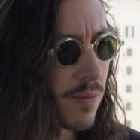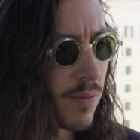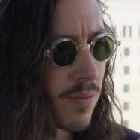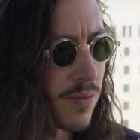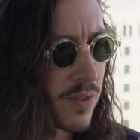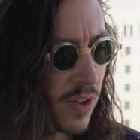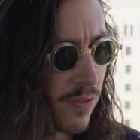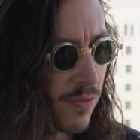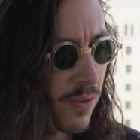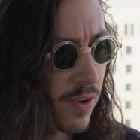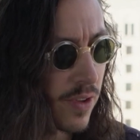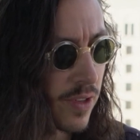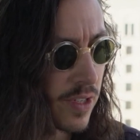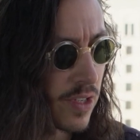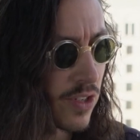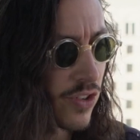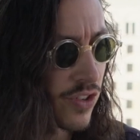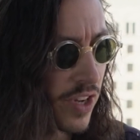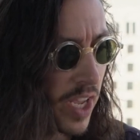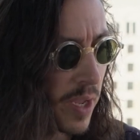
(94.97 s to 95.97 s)
definitely
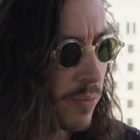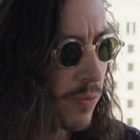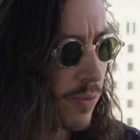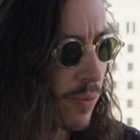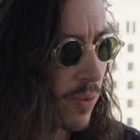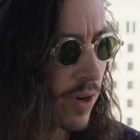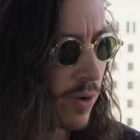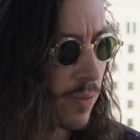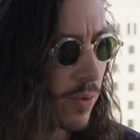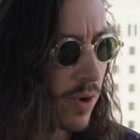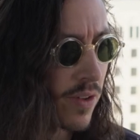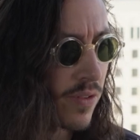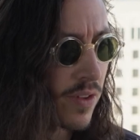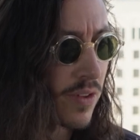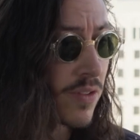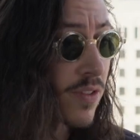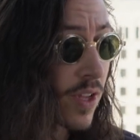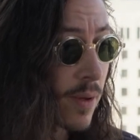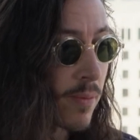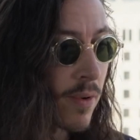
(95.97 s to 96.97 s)
shaped what it was. And
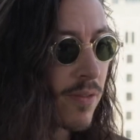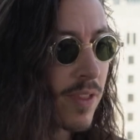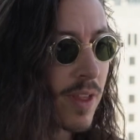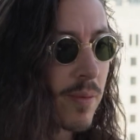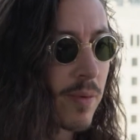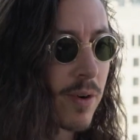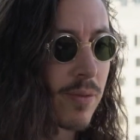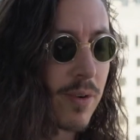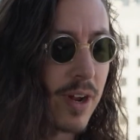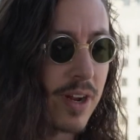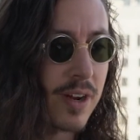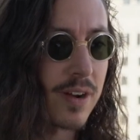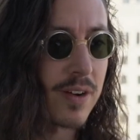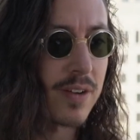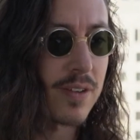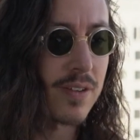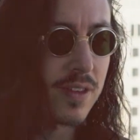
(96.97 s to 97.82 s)
some of them are records